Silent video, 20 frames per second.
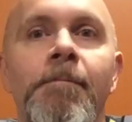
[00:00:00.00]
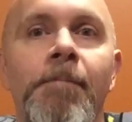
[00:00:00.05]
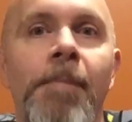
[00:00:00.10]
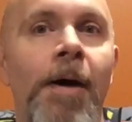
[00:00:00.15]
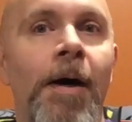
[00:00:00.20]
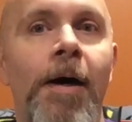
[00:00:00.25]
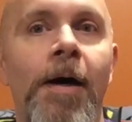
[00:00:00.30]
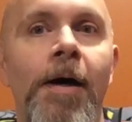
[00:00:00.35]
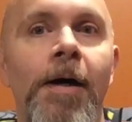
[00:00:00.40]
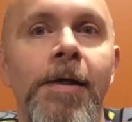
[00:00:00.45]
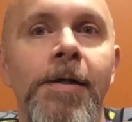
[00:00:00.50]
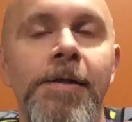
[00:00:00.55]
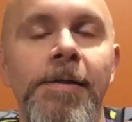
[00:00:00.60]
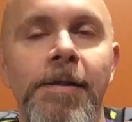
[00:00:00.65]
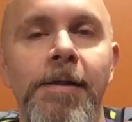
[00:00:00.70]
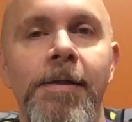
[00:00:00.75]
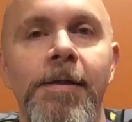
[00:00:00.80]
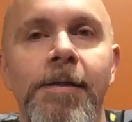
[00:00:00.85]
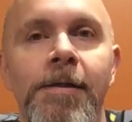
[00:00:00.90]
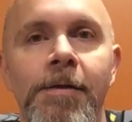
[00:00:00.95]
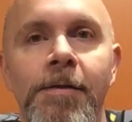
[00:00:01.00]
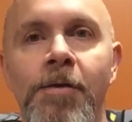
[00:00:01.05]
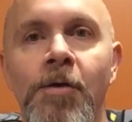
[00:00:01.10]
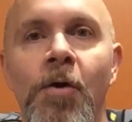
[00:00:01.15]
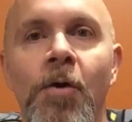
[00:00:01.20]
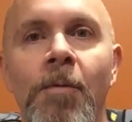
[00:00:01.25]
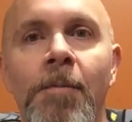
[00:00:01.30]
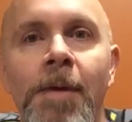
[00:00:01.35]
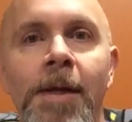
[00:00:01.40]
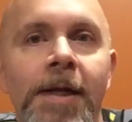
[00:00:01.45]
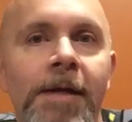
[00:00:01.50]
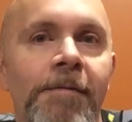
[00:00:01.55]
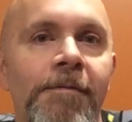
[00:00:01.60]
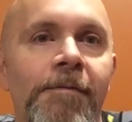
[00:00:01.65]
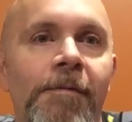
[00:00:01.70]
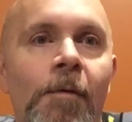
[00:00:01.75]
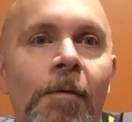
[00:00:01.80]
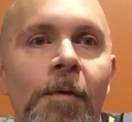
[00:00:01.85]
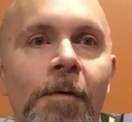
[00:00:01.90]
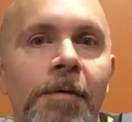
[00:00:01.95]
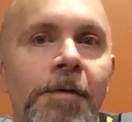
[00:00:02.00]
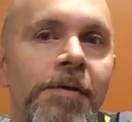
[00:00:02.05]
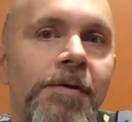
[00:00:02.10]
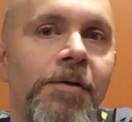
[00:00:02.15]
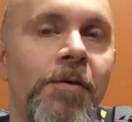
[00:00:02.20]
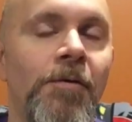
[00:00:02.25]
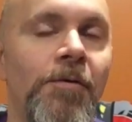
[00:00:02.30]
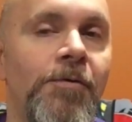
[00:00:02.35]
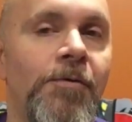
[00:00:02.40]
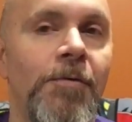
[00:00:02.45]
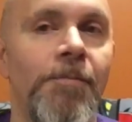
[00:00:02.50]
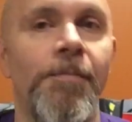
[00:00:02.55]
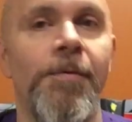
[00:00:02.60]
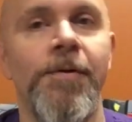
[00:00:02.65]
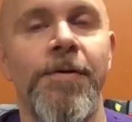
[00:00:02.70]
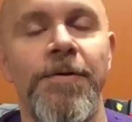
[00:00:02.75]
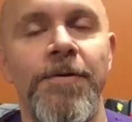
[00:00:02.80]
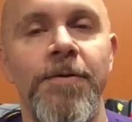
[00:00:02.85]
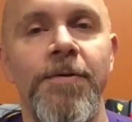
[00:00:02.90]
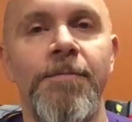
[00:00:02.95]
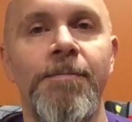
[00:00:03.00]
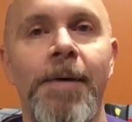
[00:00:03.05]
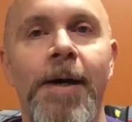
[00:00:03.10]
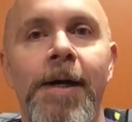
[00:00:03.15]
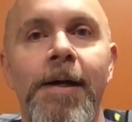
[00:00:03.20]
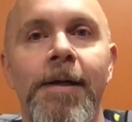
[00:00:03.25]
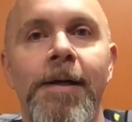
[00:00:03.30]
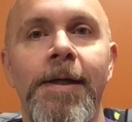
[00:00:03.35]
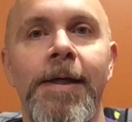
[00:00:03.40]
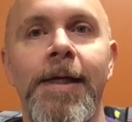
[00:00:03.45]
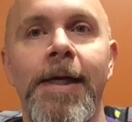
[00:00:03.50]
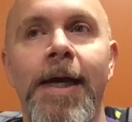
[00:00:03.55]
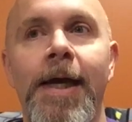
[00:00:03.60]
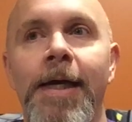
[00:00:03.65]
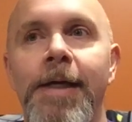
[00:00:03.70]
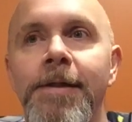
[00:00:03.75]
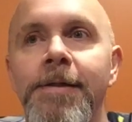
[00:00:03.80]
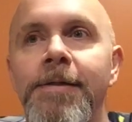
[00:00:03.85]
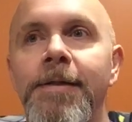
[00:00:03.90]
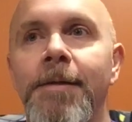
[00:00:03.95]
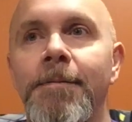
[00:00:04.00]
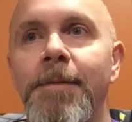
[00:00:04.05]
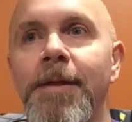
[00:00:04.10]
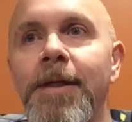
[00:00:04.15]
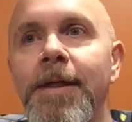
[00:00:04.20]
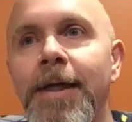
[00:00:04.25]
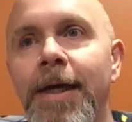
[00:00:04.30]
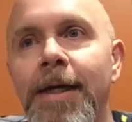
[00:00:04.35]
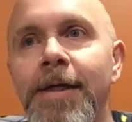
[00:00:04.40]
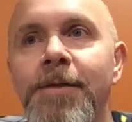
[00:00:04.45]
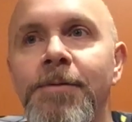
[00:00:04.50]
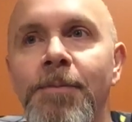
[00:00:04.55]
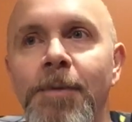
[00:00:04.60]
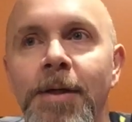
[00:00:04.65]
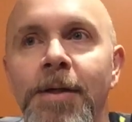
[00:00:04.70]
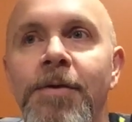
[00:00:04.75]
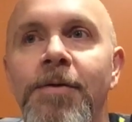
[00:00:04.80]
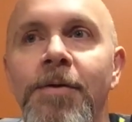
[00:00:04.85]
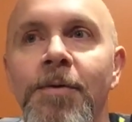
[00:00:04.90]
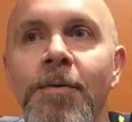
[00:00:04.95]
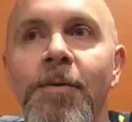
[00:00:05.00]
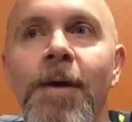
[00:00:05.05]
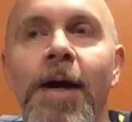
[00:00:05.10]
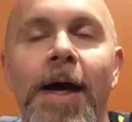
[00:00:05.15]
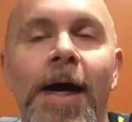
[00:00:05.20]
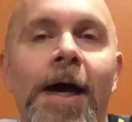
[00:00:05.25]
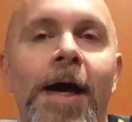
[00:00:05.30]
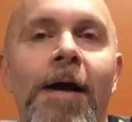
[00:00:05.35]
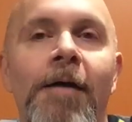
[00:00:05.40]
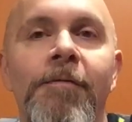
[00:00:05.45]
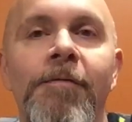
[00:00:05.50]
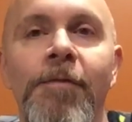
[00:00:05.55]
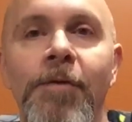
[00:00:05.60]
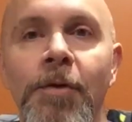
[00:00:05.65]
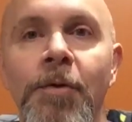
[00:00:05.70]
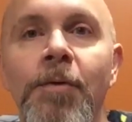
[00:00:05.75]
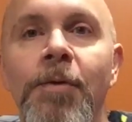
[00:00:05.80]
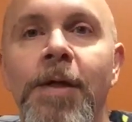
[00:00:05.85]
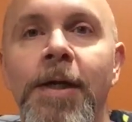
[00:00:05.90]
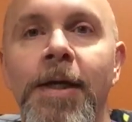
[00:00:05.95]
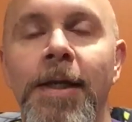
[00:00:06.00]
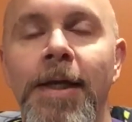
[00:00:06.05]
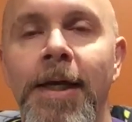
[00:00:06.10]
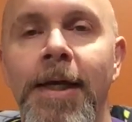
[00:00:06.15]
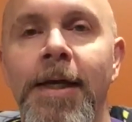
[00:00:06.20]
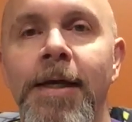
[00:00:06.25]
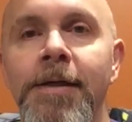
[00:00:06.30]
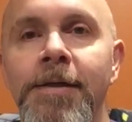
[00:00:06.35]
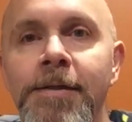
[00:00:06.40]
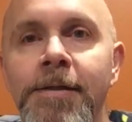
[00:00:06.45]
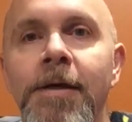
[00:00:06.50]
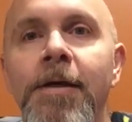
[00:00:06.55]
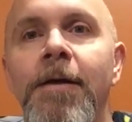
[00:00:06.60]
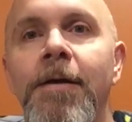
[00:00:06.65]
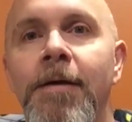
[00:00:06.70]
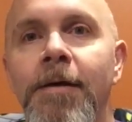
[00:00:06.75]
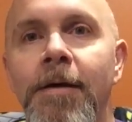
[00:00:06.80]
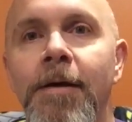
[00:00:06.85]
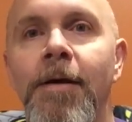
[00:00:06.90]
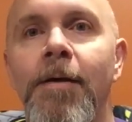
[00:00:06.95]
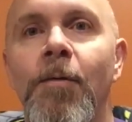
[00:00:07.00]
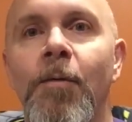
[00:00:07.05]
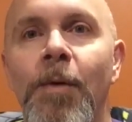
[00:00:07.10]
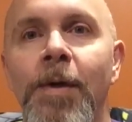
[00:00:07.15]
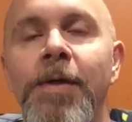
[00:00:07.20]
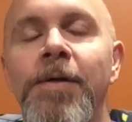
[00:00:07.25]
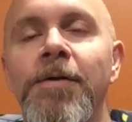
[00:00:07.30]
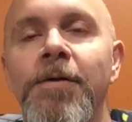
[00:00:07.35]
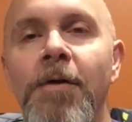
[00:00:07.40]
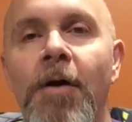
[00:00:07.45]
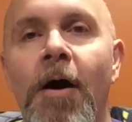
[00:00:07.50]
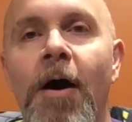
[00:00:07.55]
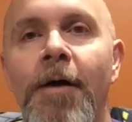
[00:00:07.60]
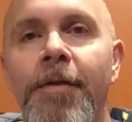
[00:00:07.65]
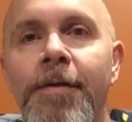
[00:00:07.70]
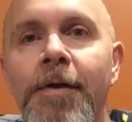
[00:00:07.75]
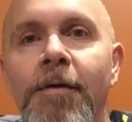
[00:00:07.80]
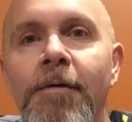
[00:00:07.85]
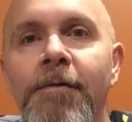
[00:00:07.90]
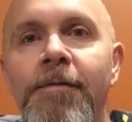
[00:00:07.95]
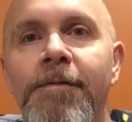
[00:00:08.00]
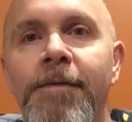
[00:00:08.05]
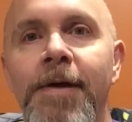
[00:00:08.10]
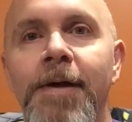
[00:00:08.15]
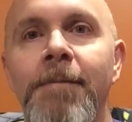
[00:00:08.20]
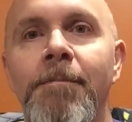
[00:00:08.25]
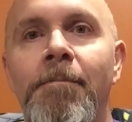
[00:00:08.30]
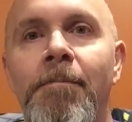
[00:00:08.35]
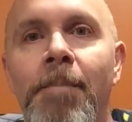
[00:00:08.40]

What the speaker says: but nobody for the snowtrooper to battle against. I mean, yes, we do have Luke in his winter Hoth outfit,